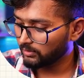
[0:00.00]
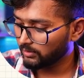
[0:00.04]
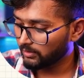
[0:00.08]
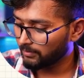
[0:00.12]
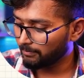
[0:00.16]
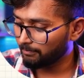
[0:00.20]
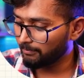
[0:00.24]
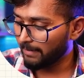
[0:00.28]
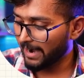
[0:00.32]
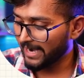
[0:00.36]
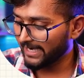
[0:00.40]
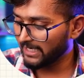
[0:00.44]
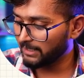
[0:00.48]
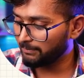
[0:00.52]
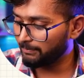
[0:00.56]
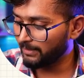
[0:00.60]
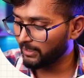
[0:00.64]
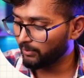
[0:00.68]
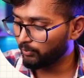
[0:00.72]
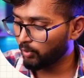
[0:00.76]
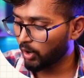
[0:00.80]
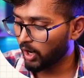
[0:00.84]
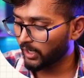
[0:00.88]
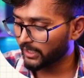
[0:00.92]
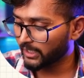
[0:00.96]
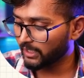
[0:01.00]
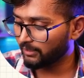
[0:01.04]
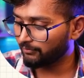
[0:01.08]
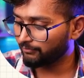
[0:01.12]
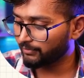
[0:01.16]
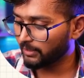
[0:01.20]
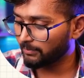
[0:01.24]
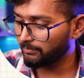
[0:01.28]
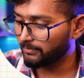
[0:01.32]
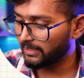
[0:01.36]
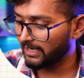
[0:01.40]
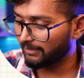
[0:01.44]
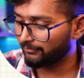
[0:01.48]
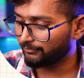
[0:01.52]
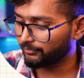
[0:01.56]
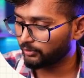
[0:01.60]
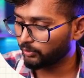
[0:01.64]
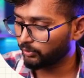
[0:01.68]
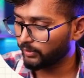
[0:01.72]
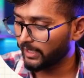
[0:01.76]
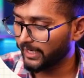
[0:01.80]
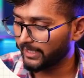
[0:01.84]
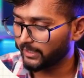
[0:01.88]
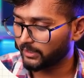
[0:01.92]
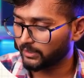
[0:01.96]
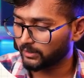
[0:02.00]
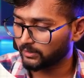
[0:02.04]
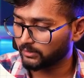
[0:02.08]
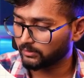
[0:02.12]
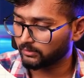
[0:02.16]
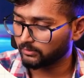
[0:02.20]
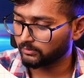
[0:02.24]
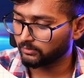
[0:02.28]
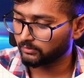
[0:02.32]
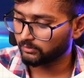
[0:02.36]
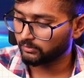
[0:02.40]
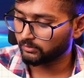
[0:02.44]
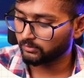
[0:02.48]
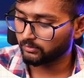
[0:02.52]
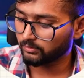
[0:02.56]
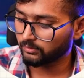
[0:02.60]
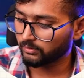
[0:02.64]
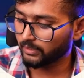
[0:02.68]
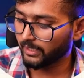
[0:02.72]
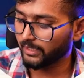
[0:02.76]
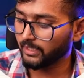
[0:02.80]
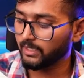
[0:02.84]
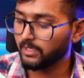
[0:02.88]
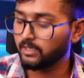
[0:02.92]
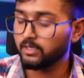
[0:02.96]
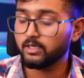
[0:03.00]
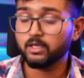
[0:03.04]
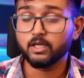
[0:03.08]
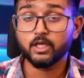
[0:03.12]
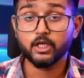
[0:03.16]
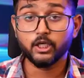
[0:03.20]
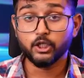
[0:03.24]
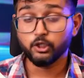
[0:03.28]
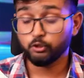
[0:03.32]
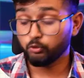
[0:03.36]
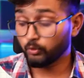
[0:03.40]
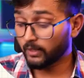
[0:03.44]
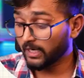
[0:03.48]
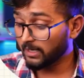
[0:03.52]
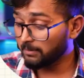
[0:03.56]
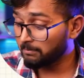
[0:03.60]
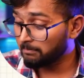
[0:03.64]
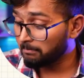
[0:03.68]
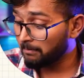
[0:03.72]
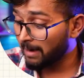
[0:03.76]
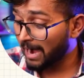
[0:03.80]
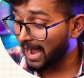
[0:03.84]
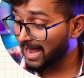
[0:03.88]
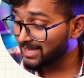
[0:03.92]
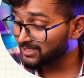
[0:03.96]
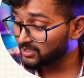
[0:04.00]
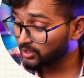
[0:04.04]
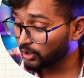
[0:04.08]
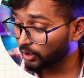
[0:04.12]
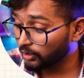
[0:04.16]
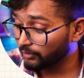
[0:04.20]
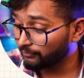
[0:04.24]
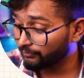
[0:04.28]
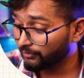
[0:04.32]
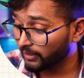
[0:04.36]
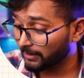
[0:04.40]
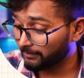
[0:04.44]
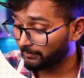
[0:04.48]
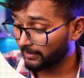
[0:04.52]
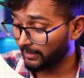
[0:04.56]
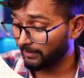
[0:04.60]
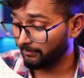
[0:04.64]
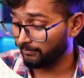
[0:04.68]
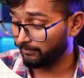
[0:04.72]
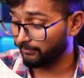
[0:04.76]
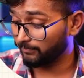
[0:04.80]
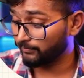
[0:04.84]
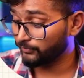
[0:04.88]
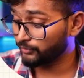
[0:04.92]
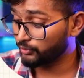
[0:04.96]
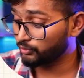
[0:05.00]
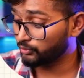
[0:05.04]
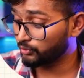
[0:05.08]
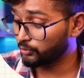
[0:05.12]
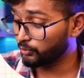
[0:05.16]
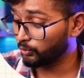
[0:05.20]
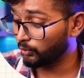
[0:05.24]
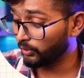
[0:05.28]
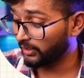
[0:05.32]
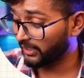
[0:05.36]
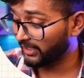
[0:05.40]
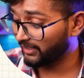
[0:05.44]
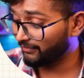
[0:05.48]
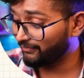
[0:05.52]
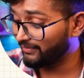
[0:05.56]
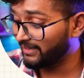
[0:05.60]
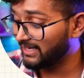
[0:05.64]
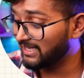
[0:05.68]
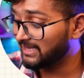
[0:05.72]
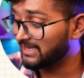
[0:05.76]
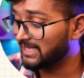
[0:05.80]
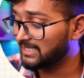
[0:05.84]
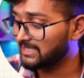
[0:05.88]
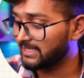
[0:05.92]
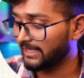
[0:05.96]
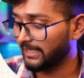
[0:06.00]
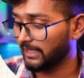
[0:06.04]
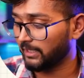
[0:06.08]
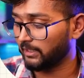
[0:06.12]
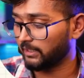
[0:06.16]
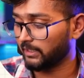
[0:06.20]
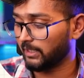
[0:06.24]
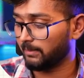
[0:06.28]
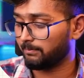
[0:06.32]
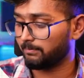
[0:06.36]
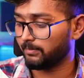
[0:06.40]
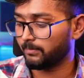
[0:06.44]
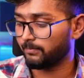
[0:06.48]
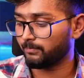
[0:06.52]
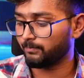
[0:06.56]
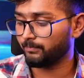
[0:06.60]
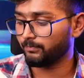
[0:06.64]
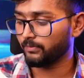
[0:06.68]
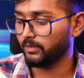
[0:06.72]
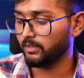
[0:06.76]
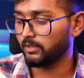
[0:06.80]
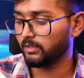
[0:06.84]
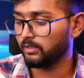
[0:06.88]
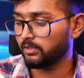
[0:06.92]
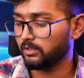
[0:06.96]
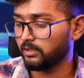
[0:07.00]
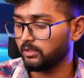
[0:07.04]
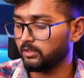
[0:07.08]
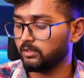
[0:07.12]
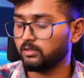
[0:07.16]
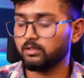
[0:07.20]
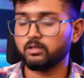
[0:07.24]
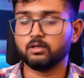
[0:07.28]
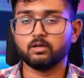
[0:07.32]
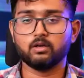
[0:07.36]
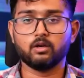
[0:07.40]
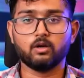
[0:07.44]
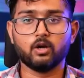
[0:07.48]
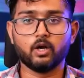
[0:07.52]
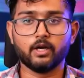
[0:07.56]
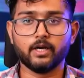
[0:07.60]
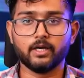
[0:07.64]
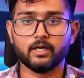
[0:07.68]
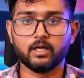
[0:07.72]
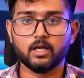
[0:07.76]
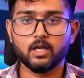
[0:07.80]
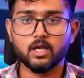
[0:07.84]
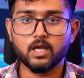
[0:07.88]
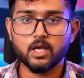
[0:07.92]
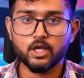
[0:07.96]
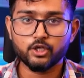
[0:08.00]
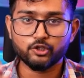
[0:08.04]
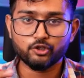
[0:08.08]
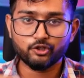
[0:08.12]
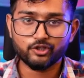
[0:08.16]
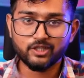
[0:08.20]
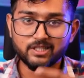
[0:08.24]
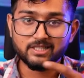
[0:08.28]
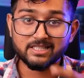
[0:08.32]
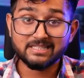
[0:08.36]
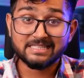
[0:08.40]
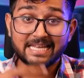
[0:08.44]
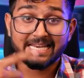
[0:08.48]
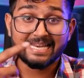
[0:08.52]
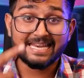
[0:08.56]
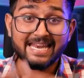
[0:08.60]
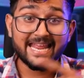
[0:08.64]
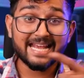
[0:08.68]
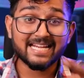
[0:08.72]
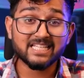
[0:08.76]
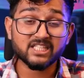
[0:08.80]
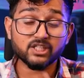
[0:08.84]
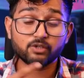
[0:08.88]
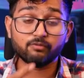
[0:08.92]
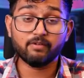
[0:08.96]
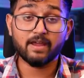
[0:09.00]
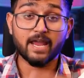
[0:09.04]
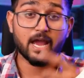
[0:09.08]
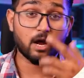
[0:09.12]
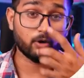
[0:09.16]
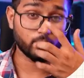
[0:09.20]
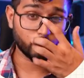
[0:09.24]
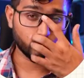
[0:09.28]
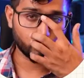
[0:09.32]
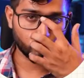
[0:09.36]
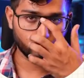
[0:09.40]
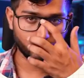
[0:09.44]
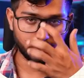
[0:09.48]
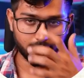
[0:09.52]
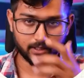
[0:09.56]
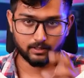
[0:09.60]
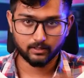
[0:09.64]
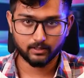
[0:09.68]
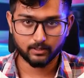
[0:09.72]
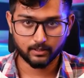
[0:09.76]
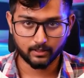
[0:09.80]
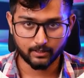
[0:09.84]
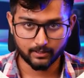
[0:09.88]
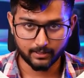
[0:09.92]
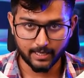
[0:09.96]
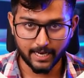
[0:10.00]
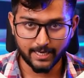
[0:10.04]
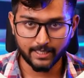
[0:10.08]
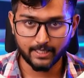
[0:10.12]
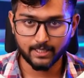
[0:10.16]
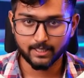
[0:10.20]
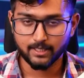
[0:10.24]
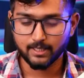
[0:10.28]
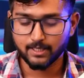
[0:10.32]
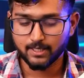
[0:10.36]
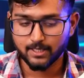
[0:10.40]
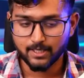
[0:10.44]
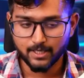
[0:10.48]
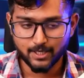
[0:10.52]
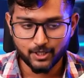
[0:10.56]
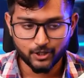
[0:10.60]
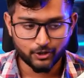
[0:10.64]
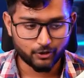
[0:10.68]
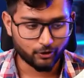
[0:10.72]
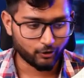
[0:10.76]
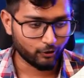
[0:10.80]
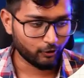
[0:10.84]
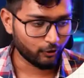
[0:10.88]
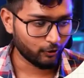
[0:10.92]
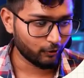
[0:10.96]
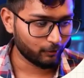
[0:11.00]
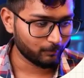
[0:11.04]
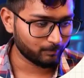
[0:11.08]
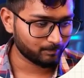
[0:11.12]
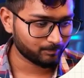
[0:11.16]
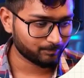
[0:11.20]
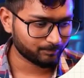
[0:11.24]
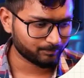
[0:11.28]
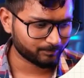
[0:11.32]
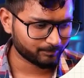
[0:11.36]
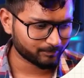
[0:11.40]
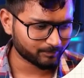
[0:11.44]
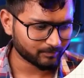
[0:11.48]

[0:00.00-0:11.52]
might be walking from left to right, right? You can mask out from him to reveal the second clip. Got it? So this is the next way how to do it, right? So